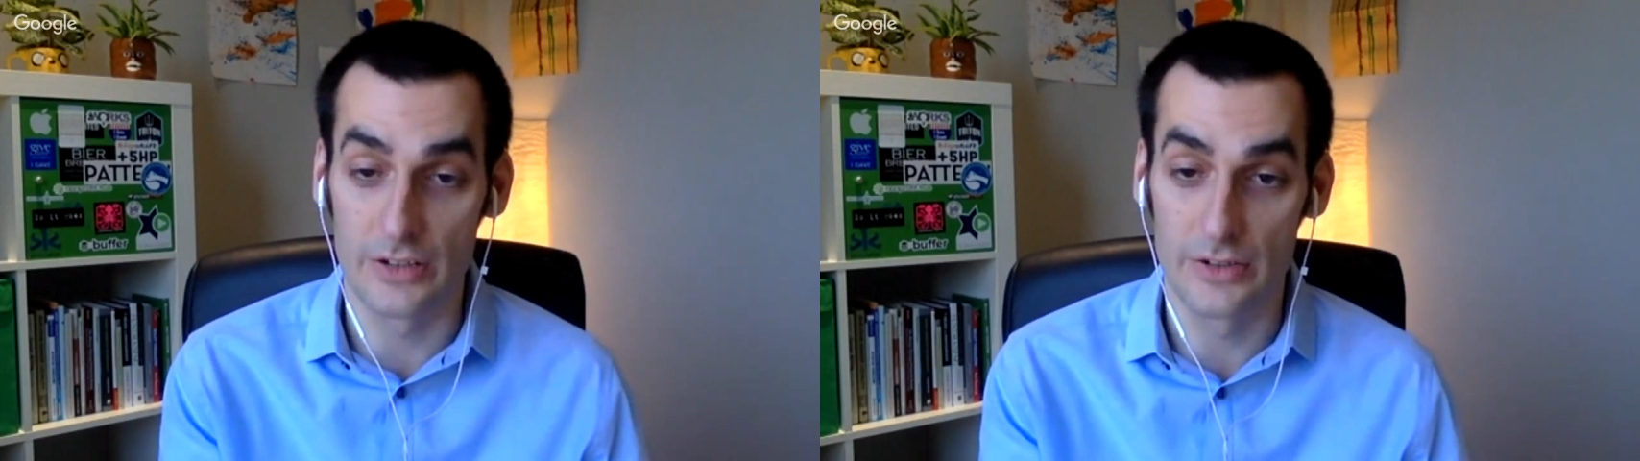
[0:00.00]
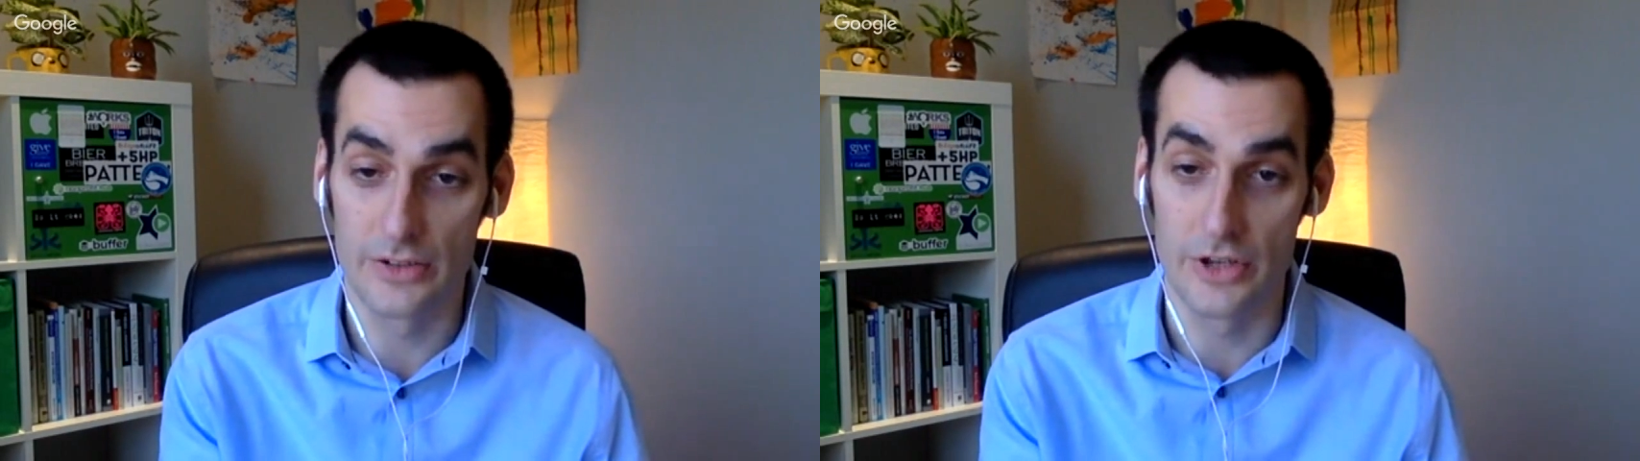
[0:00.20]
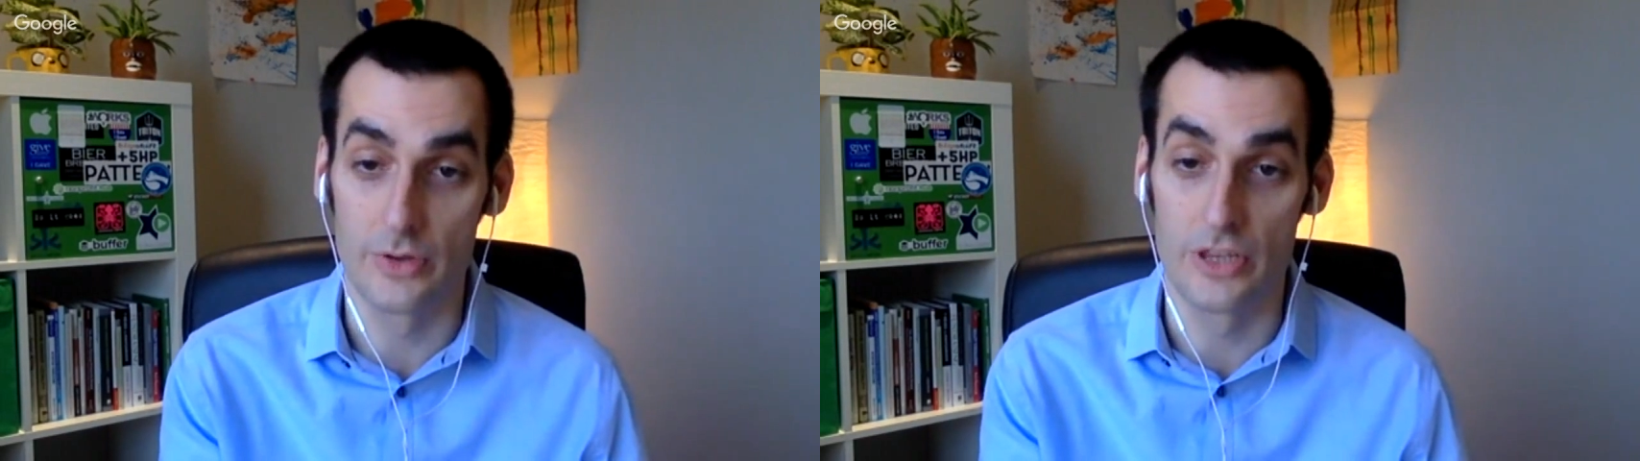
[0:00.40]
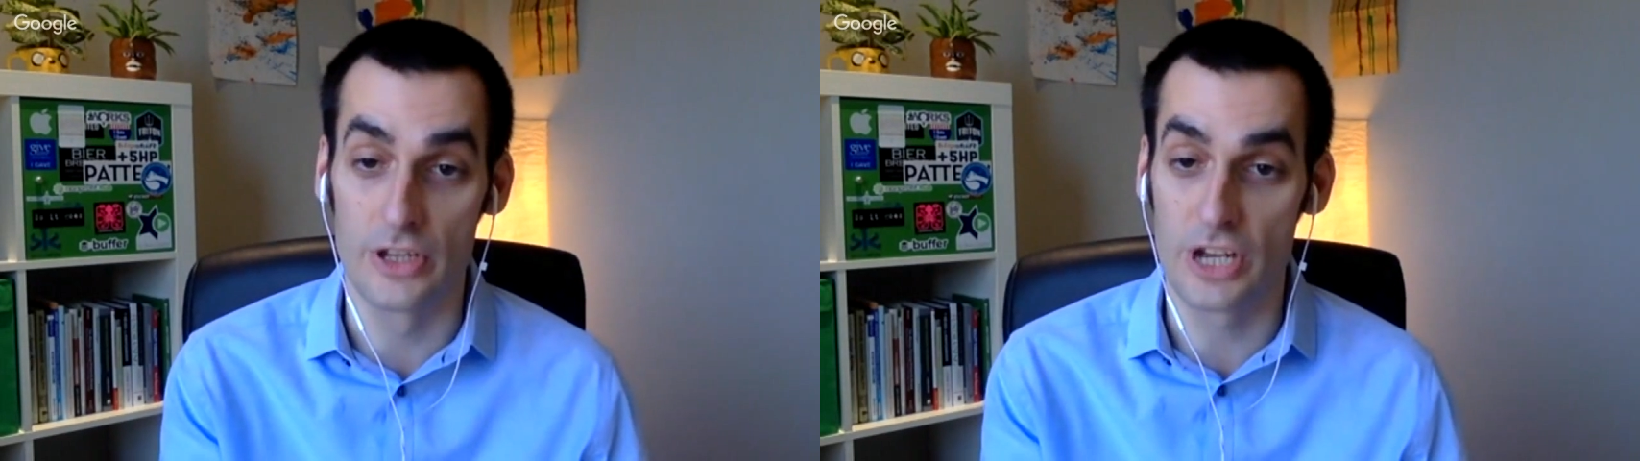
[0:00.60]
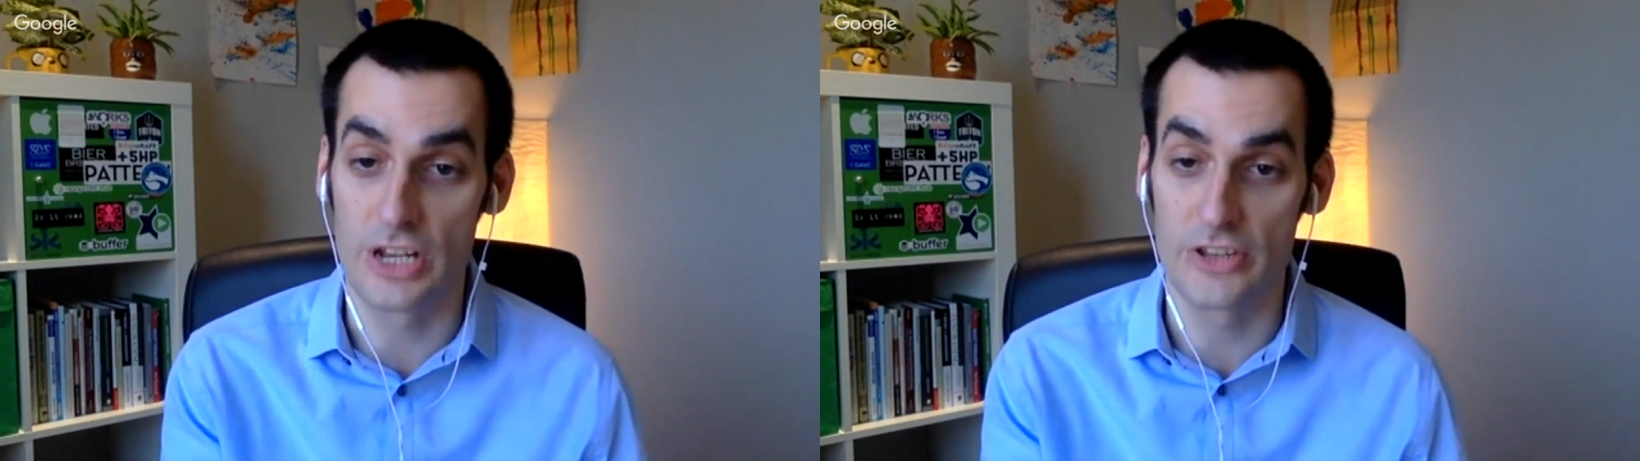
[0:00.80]
So the
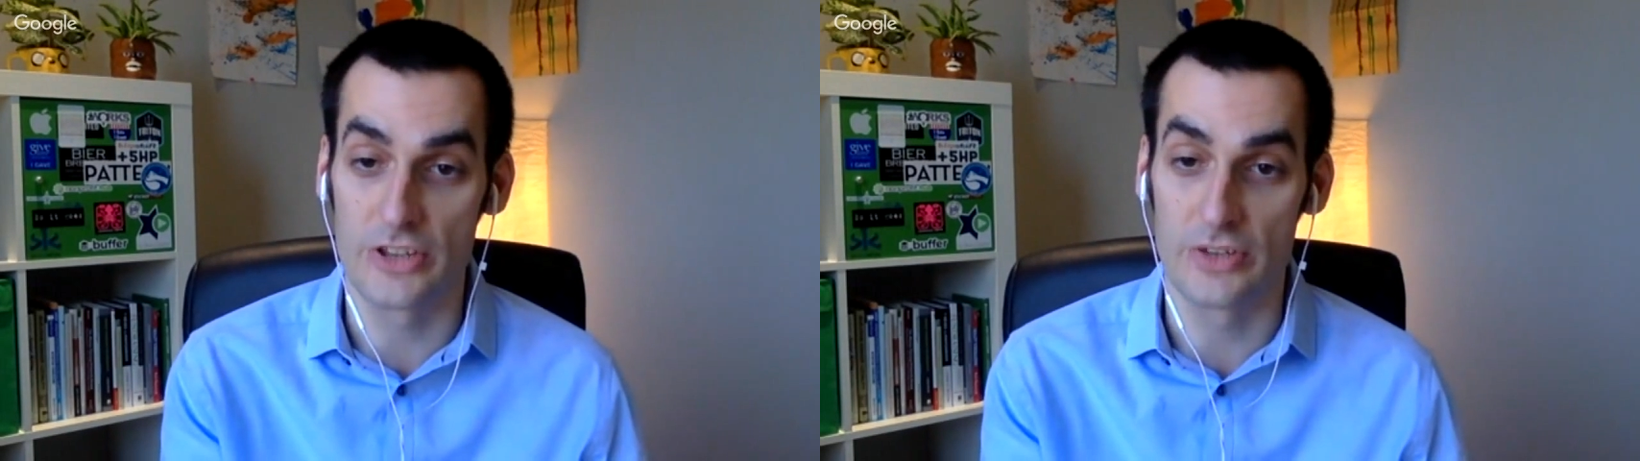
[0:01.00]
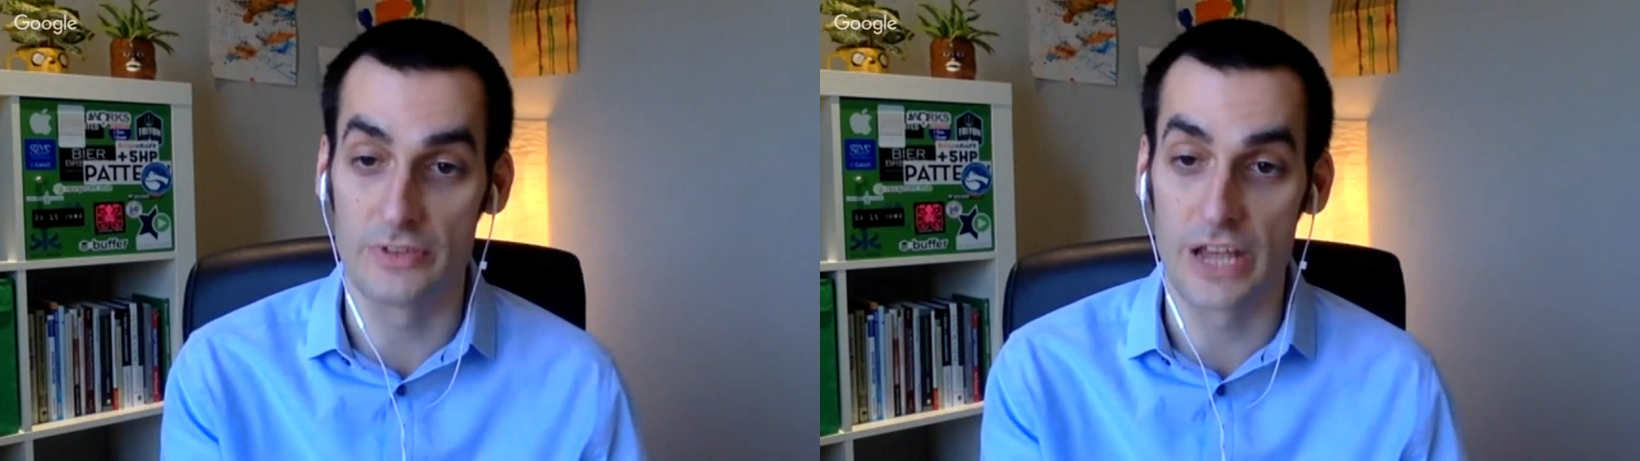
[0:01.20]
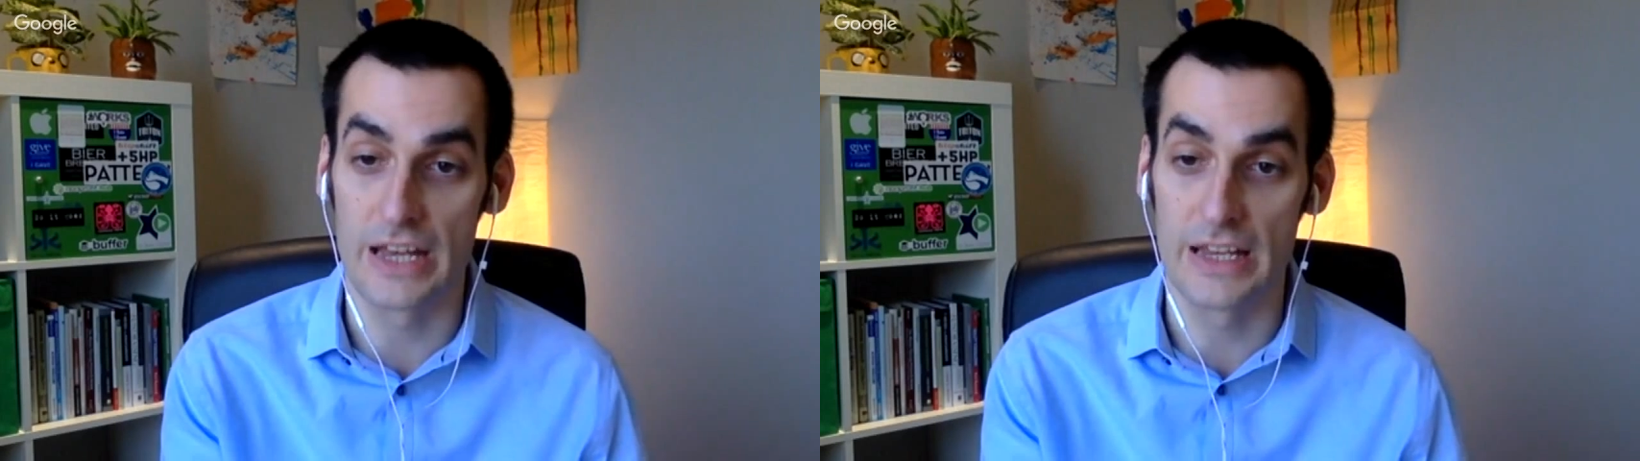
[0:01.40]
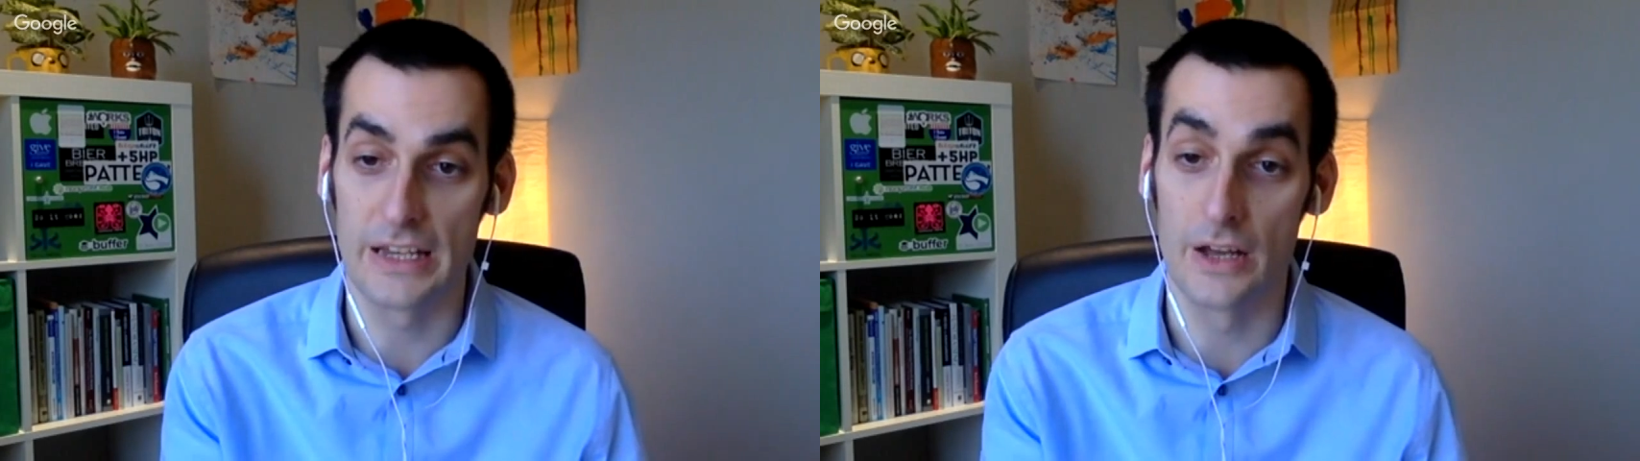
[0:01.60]
chances of getting